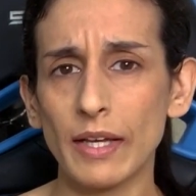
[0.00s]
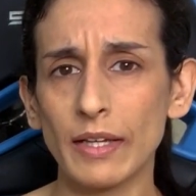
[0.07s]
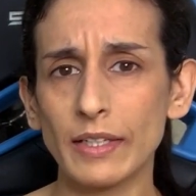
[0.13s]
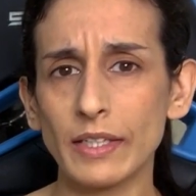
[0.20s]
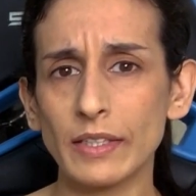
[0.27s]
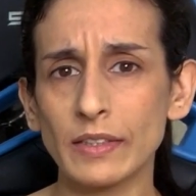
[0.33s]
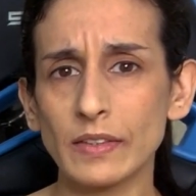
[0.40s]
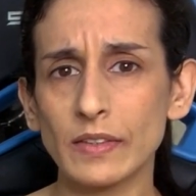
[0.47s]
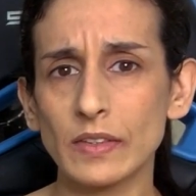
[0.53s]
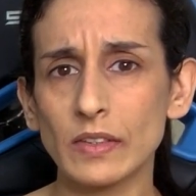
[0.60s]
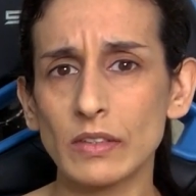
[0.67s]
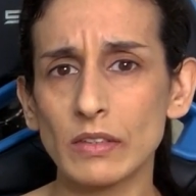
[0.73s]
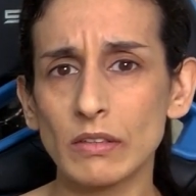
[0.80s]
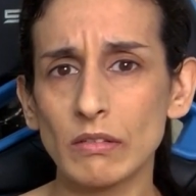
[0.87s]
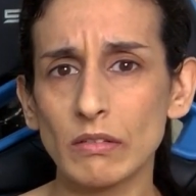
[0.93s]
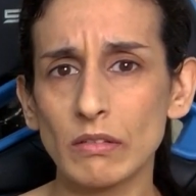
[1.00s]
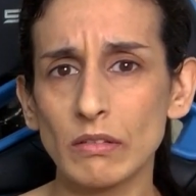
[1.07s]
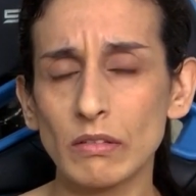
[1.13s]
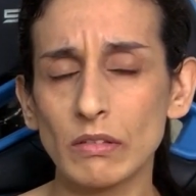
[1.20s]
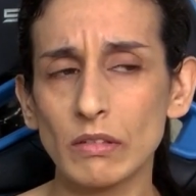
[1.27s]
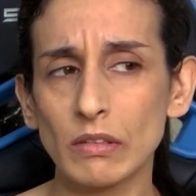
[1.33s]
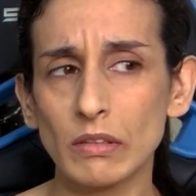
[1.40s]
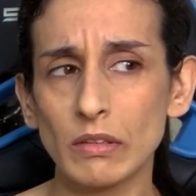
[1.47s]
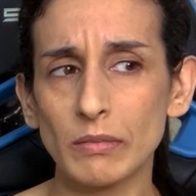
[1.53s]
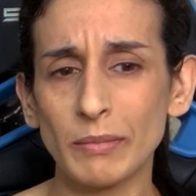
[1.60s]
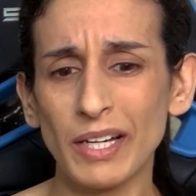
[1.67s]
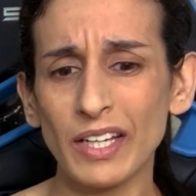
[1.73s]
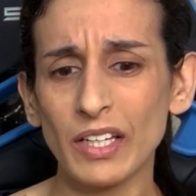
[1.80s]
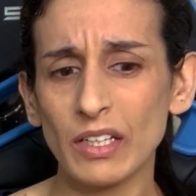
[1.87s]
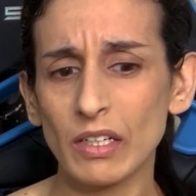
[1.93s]
against
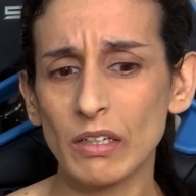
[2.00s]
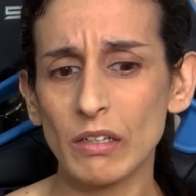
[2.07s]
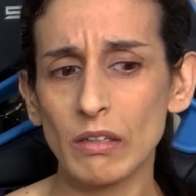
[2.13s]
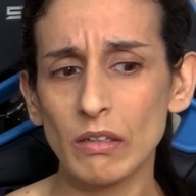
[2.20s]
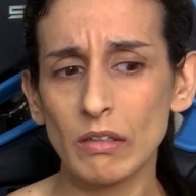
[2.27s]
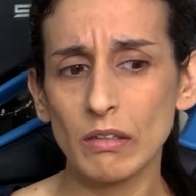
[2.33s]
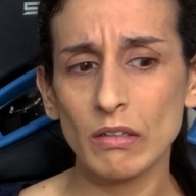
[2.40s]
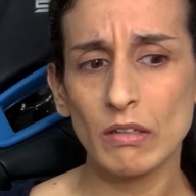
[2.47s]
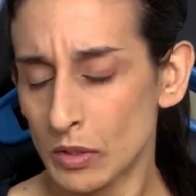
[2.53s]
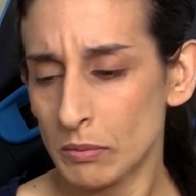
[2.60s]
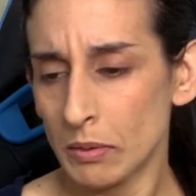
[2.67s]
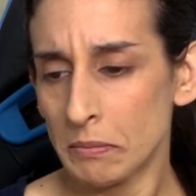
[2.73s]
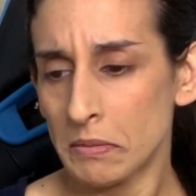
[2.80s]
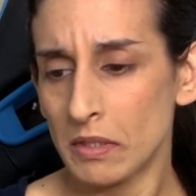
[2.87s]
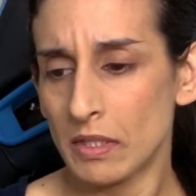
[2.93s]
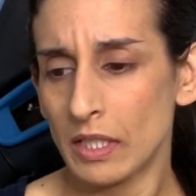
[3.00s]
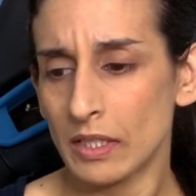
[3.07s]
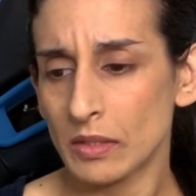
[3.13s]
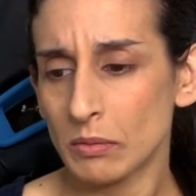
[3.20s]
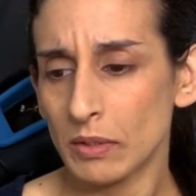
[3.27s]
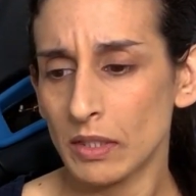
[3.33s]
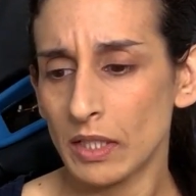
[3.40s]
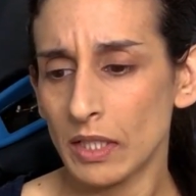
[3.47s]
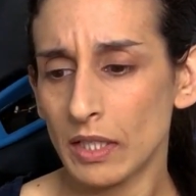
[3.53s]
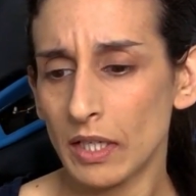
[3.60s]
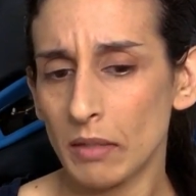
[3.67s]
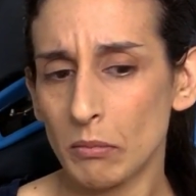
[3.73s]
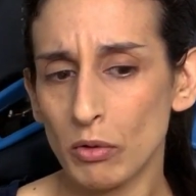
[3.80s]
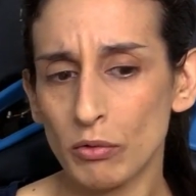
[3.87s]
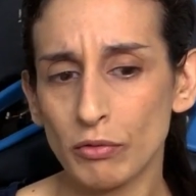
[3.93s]
Mike. So maybe that's why they
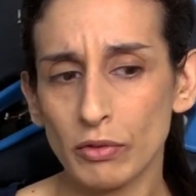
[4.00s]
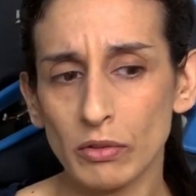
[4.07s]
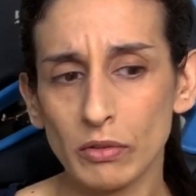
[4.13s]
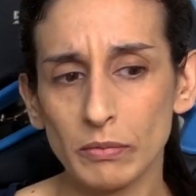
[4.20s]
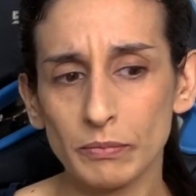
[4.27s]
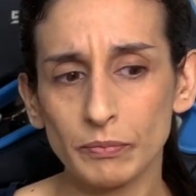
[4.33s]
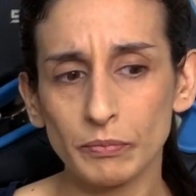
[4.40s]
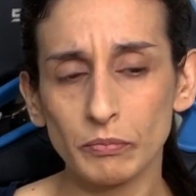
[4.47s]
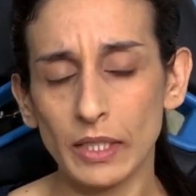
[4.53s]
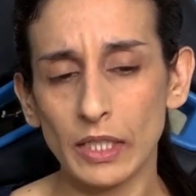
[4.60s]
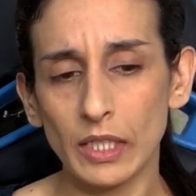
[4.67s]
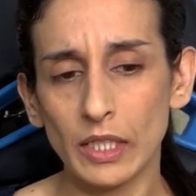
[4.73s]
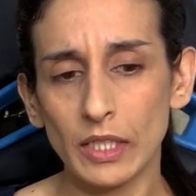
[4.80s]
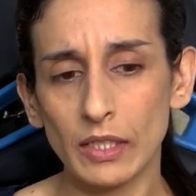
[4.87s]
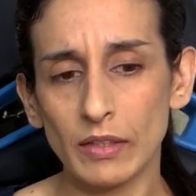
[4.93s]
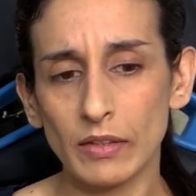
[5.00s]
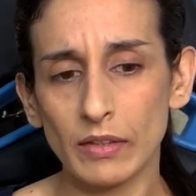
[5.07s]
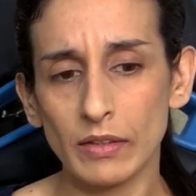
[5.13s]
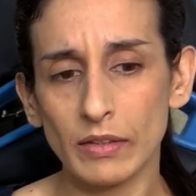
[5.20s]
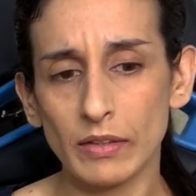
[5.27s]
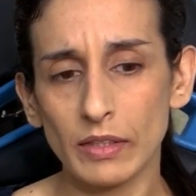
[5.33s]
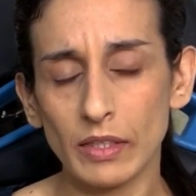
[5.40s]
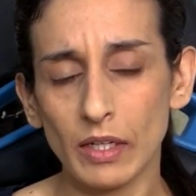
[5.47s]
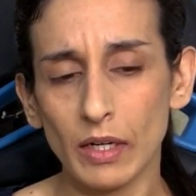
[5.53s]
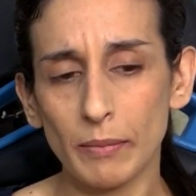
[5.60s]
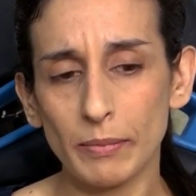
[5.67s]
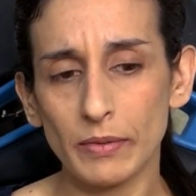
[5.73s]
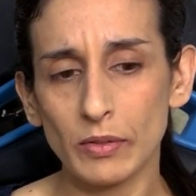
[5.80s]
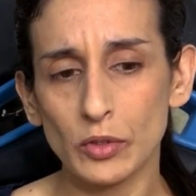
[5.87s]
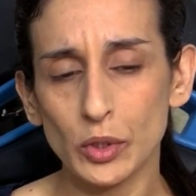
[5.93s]
came over. He and the
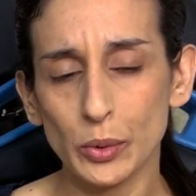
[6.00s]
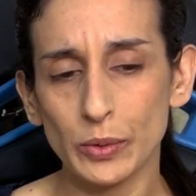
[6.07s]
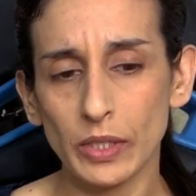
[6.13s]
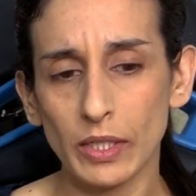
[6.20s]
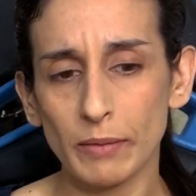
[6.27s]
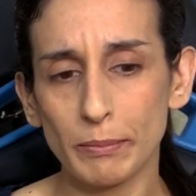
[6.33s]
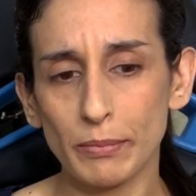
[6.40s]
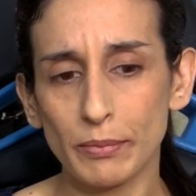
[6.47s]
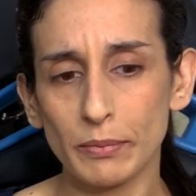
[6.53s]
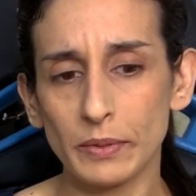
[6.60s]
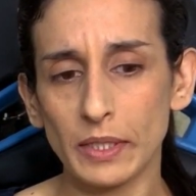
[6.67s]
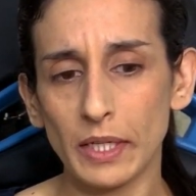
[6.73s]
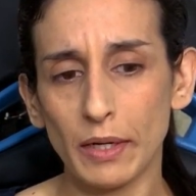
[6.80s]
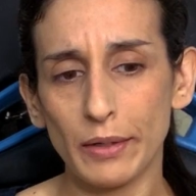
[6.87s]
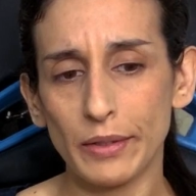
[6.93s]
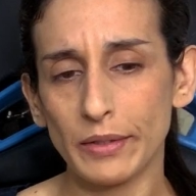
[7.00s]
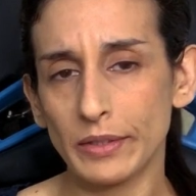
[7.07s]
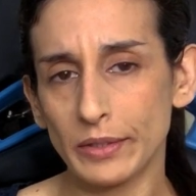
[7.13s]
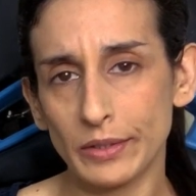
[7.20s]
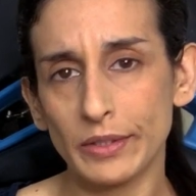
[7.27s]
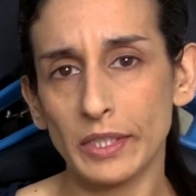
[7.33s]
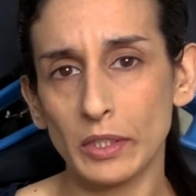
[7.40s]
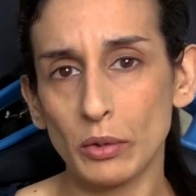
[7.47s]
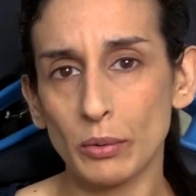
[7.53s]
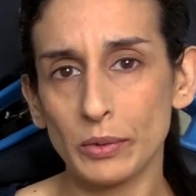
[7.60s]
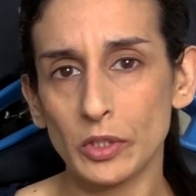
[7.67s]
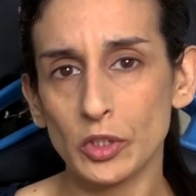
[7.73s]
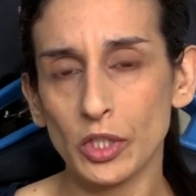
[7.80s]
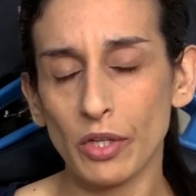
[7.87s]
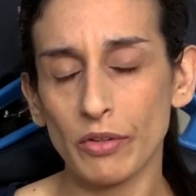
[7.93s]
cop that showed up, they know
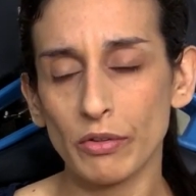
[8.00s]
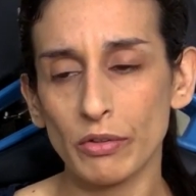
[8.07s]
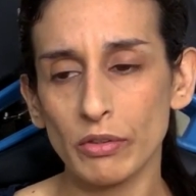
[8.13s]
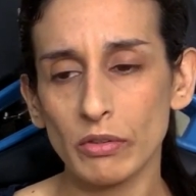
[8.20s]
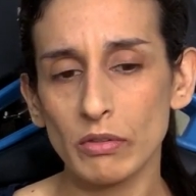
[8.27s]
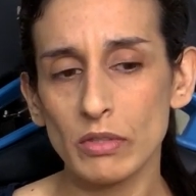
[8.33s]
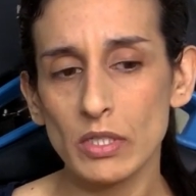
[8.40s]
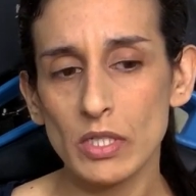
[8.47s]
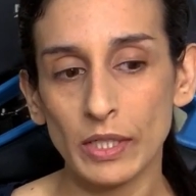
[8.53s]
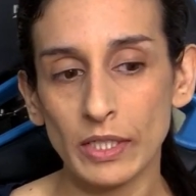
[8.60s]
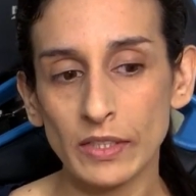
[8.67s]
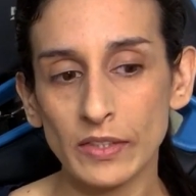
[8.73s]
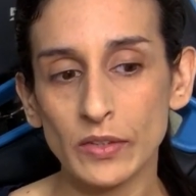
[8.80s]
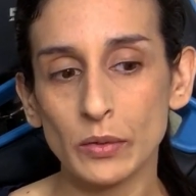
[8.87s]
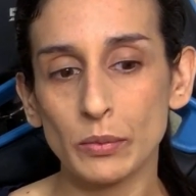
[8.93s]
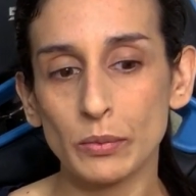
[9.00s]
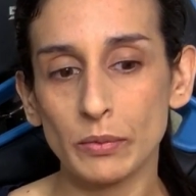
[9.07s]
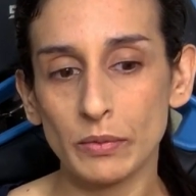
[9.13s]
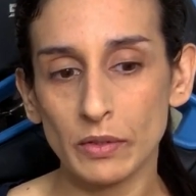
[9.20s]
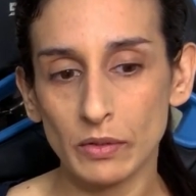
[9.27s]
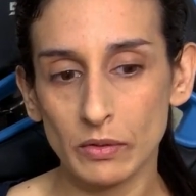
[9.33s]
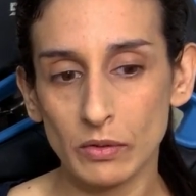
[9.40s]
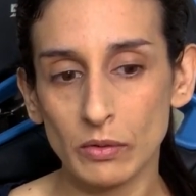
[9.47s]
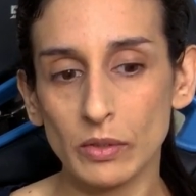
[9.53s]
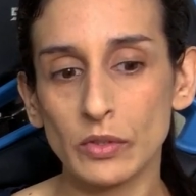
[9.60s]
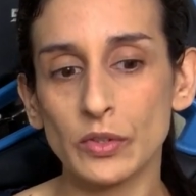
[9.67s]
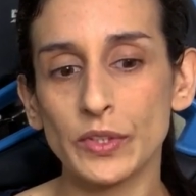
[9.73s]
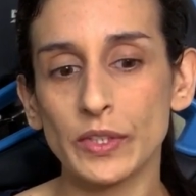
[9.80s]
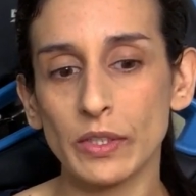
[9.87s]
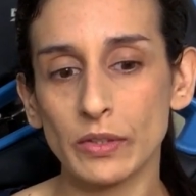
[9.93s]
each other. Okay, so we're going
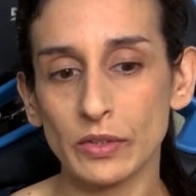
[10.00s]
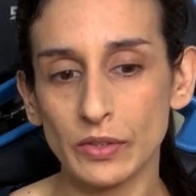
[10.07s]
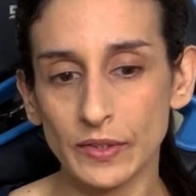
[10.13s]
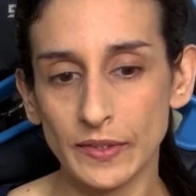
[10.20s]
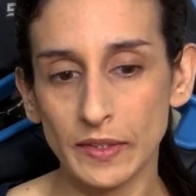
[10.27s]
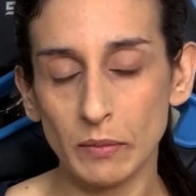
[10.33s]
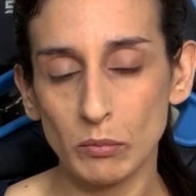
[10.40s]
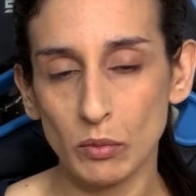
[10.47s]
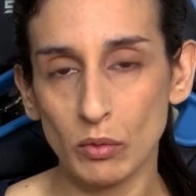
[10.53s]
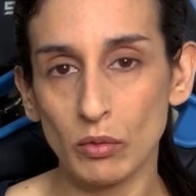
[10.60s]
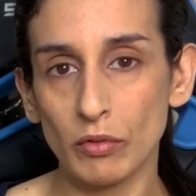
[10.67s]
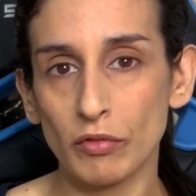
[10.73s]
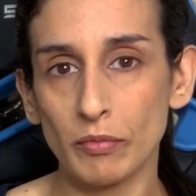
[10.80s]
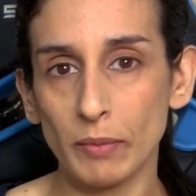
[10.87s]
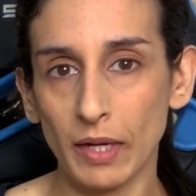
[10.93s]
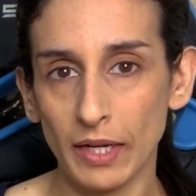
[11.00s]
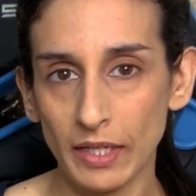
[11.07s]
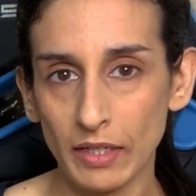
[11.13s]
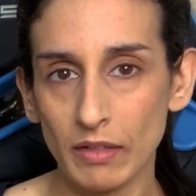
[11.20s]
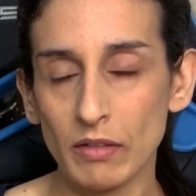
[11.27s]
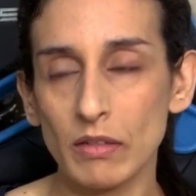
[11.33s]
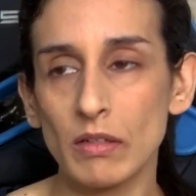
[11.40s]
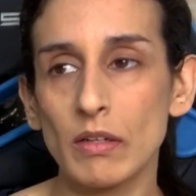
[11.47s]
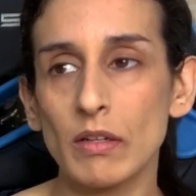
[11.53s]
to start to see more of Mike